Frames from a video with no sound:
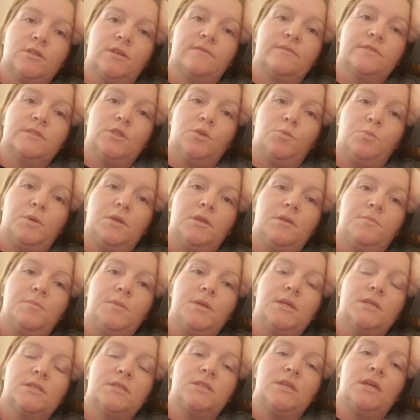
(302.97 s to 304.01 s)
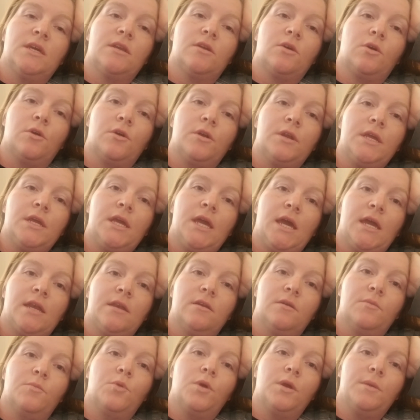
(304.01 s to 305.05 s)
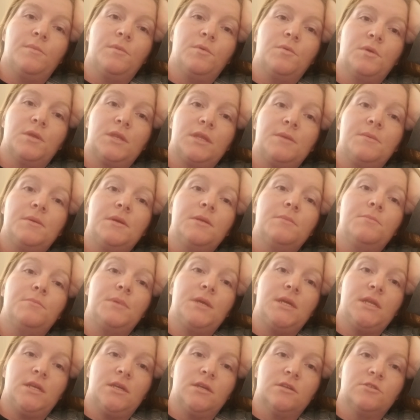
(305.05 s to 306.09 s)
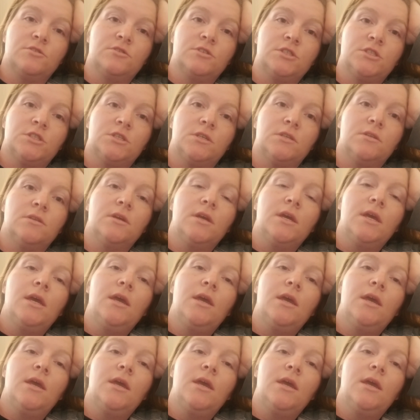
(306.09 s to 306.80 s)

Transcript: office opened because he had already had an appointment with the pediatrician,